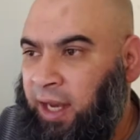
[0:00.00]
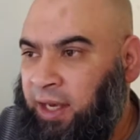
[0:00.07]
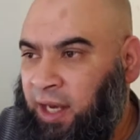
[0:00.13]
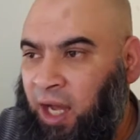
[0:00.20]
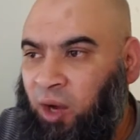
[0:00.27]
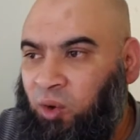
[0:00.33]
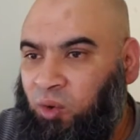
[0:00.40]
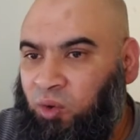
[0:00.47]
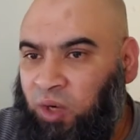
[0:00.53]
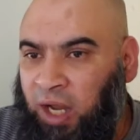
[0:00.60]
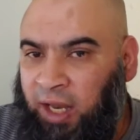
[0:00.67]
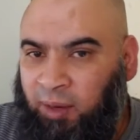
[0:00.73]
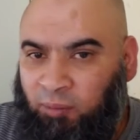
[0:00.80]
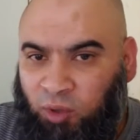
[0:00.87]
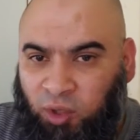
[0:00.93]

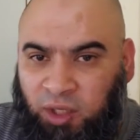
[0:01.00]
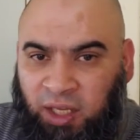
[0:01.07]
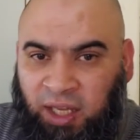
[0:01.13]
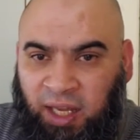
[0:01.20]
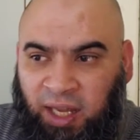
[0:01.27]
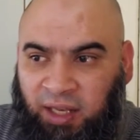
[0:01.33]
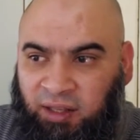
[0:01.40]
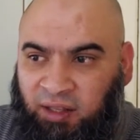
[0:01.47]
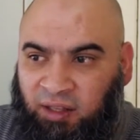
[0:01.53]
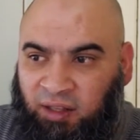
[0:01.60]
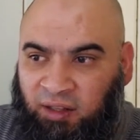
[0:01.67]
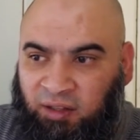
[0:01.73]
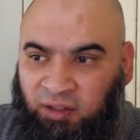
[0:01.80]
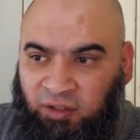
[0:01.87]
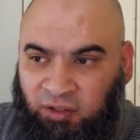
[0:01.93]
am looking at
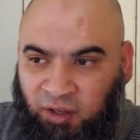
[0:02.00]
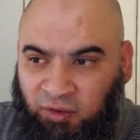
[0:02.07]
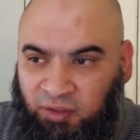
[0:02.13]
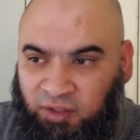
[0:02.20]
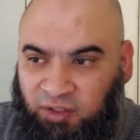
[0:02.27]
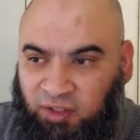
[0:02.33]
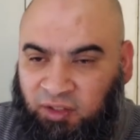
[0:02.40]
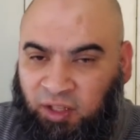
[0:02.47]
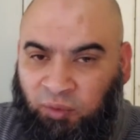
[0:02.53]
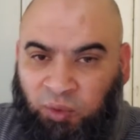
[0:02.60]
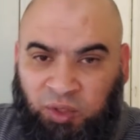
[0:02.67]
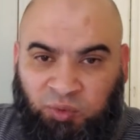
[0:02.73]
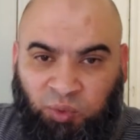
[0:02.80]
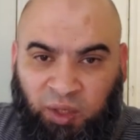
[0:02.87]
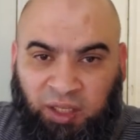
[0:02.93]
the services and
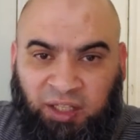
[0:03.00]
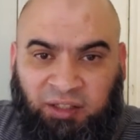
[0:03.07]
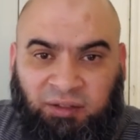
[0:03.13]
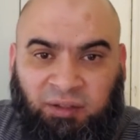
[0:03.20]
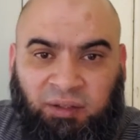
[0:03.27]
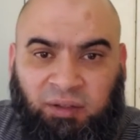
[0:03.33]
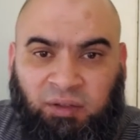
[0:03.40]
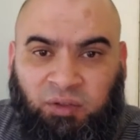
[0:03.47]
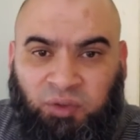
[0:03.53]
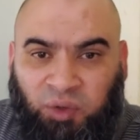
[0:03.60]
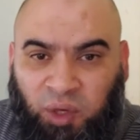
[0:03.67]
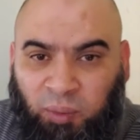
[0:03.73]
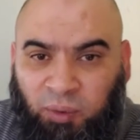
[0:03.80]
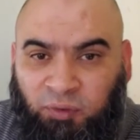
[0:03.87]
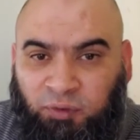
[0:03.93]
which one is
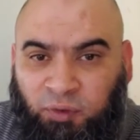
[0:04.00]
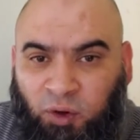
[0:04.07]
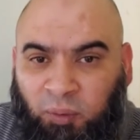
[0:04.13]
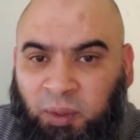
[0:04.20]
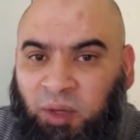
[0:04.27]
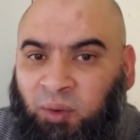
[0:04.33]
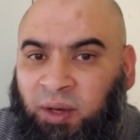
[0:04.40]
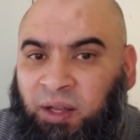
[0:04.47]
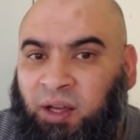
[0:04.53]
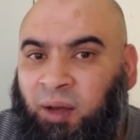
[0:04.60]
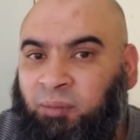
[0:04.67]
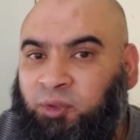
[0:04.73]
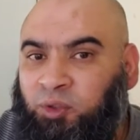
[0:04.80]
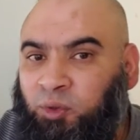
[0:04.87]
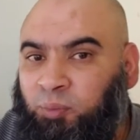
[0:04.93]
suitable for me when it
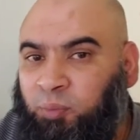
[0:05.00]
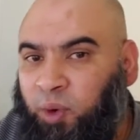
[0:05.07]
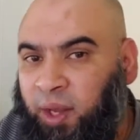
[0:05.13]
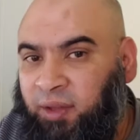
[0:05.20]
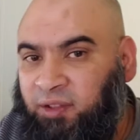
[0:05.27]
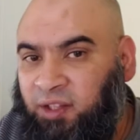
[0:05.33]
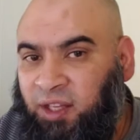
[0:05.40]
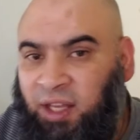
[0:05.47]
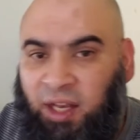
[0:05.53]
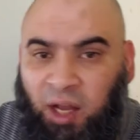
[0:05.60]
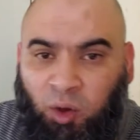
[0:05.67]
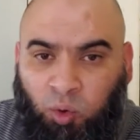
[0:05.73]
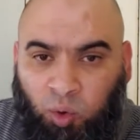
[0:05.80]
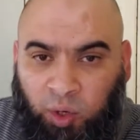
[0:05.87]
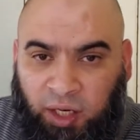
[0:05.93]
comes to pricing and
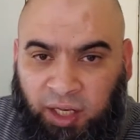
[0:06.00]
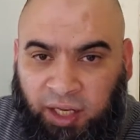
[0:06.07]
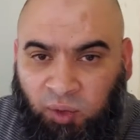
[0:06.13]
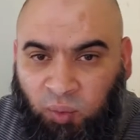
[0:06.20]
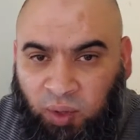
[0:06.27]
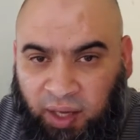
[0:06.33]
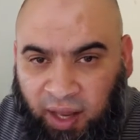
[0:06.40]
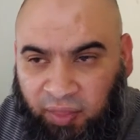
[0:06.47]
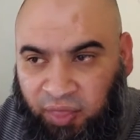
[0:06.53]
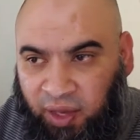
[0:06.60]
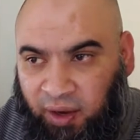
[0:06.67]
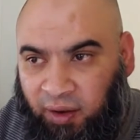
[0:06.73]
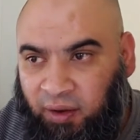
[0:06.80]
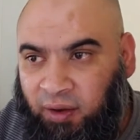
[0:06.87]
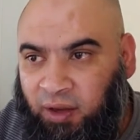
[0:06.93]
how quickly it will get
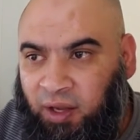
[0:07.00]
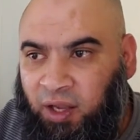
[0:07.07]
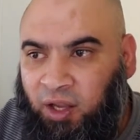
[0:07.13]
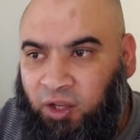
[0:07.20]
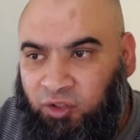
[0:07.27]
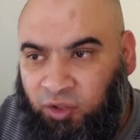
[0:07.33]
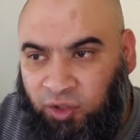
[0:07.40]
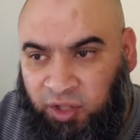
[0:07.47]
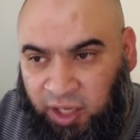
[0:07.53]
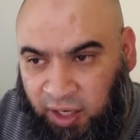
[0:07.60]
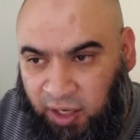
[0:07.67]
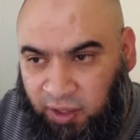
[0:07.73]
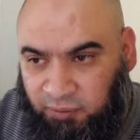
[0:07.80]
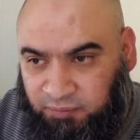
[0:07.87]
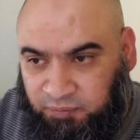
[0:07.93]
there. So
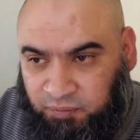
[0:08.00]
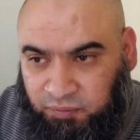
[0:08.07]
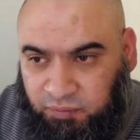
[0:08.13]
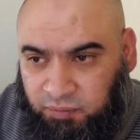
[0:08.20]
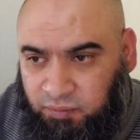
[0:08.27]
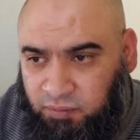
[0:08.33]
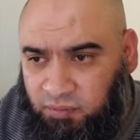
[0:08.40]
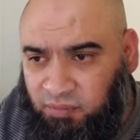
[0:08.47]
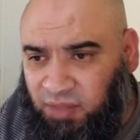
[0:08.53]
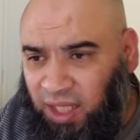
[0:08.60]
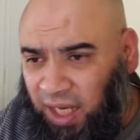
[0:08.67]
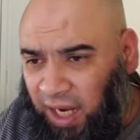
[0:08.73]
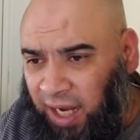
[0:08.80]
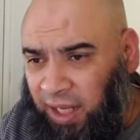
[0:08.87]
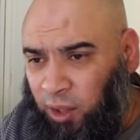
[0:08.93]
there,
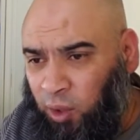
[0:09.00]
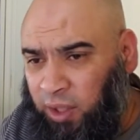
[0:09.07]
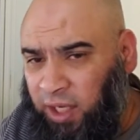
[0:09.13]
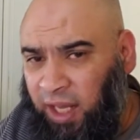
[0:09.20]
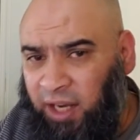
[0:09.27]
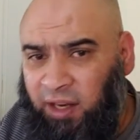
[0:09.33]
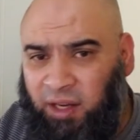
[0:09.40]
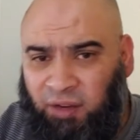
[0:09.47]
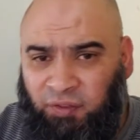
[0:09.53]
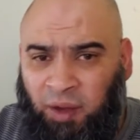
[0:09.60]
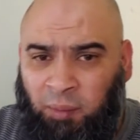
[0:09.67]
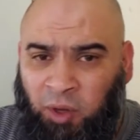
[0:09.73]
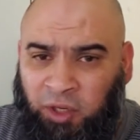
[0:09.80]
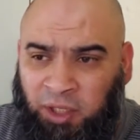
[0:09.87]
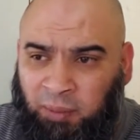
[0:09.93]
I look at it. If
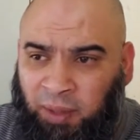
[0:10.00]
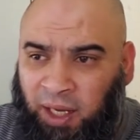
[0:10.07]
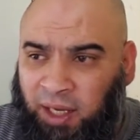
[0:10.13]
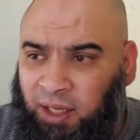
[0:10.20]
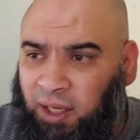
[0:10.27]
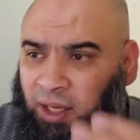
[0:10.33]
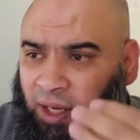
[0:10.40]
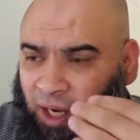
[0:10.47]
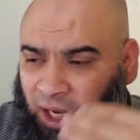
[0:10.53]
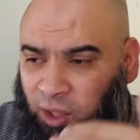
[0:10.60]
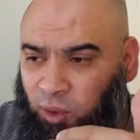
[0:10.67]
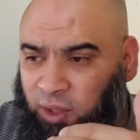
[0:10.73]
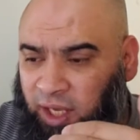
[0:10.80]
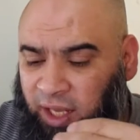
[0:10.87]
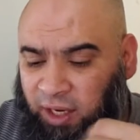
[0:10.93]
I'm on eBay, I
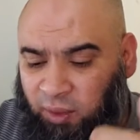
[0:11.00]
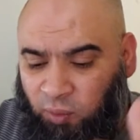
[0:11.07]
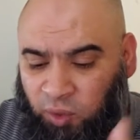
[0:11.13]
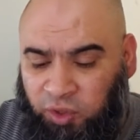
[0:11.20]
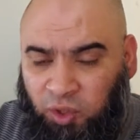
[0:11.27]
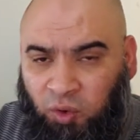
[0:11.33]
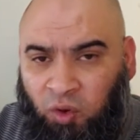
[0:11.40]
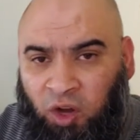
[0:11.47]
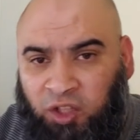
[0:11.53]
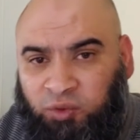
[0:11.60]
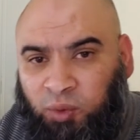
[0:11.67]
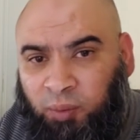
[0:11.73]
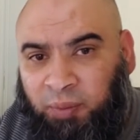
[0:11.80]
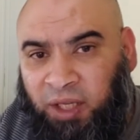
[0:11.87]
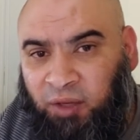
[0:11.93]
look at it what the
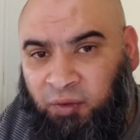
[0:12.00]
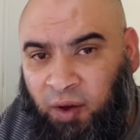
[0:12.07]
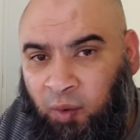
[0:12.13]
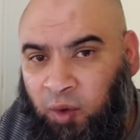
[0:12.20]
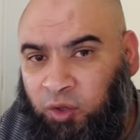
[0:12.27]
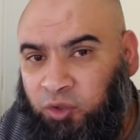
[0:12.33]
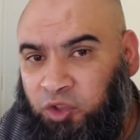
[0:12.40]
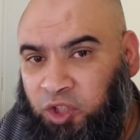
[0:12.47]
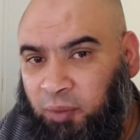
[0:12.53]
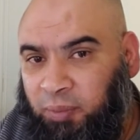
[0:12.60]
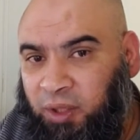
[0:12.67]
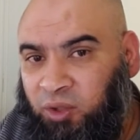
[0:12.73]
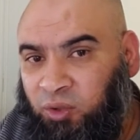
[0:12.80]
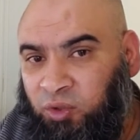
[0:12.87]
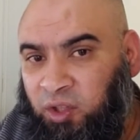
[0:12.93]
cost will be if I were to ship
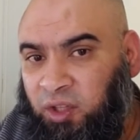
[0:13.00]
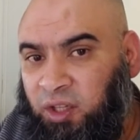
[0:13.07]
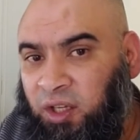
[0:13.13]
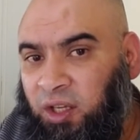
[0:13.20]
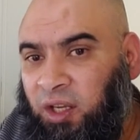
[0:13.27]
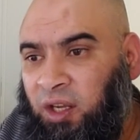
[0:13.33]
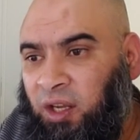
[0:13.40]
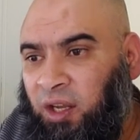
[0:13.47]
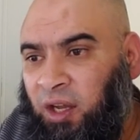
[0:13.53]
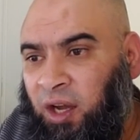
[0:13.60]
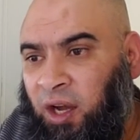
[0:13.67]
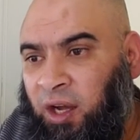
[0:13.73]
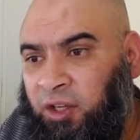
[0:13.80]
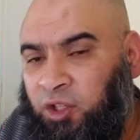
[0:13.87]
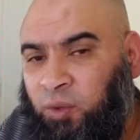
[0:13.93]
it using
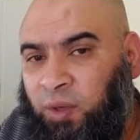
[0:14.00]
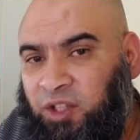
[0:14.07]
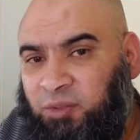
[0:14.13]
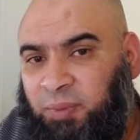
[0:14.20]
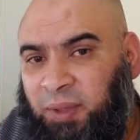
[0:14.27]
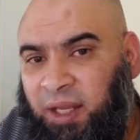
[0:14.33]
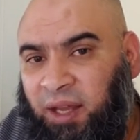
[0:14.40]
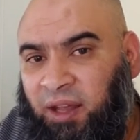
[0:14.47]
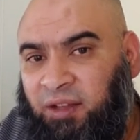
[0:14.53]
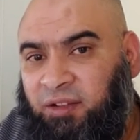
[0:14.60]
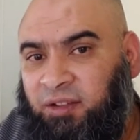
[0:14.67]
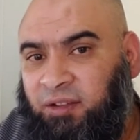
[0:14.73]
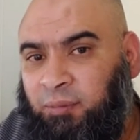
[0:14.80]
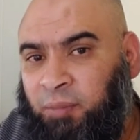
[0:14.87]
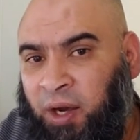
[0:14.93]

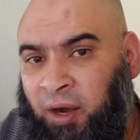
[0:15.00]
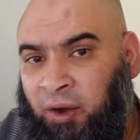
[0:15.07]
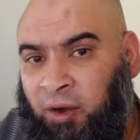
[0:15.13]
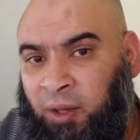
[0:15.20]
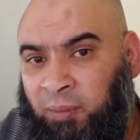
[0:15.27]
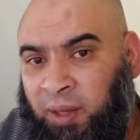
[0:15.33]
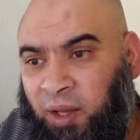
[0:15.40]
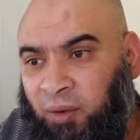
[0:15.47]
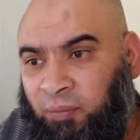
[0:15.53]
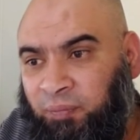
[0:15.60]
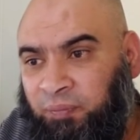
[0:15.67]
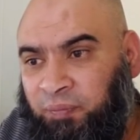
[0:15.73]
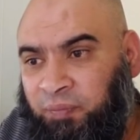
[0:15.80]
USPS priority mail,